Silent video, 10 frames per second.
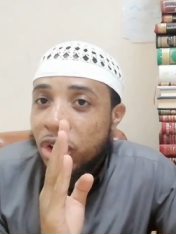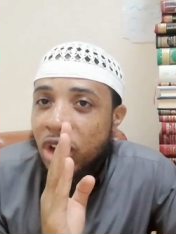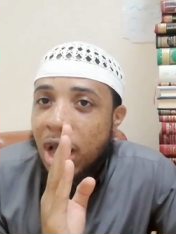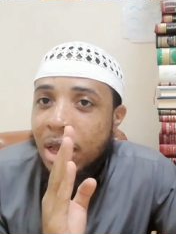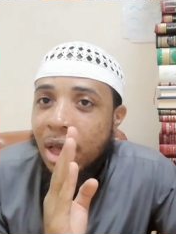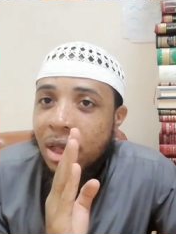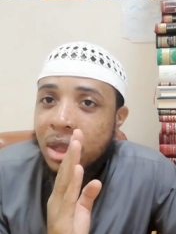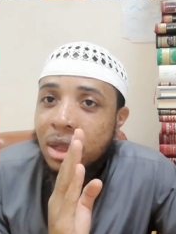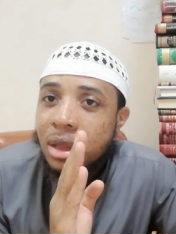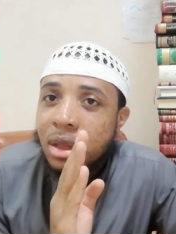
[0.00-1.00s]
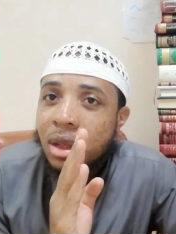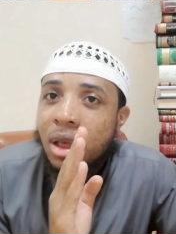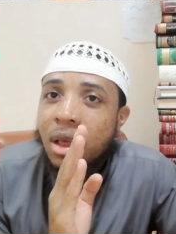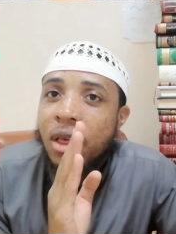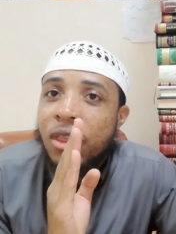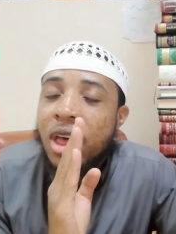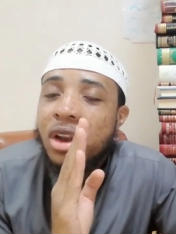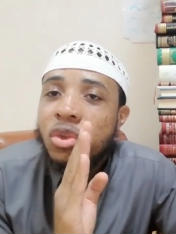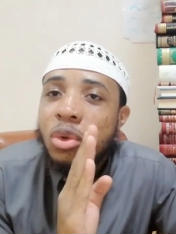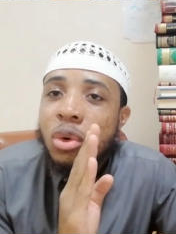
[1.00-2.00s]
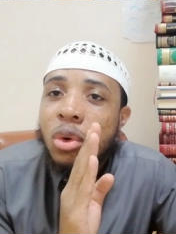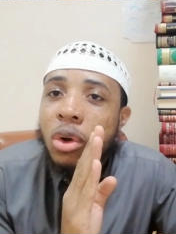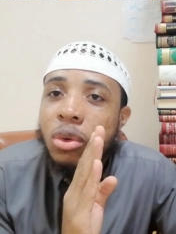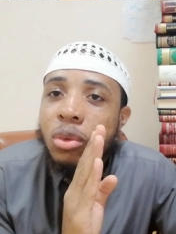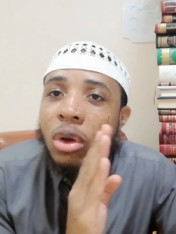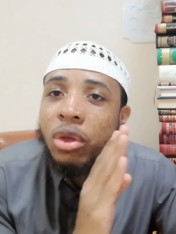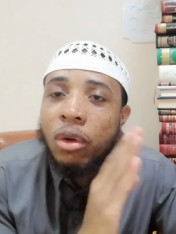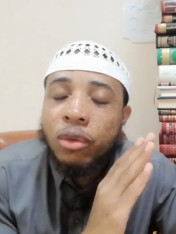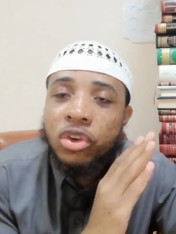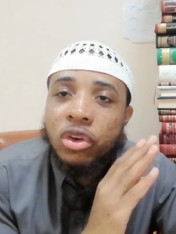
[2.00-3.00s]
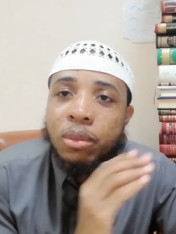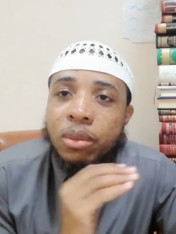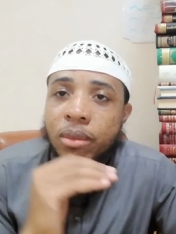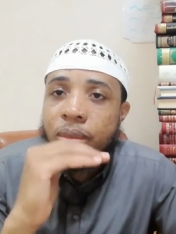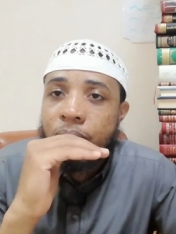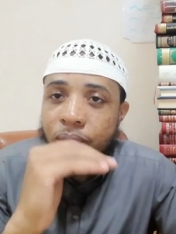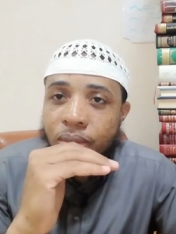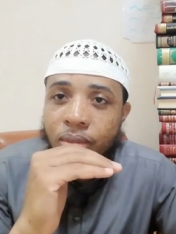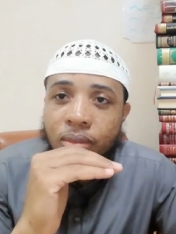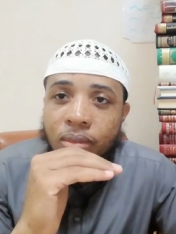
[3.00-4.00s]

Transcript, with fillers: The first part of the Shahada is, there is no God worthy of worship.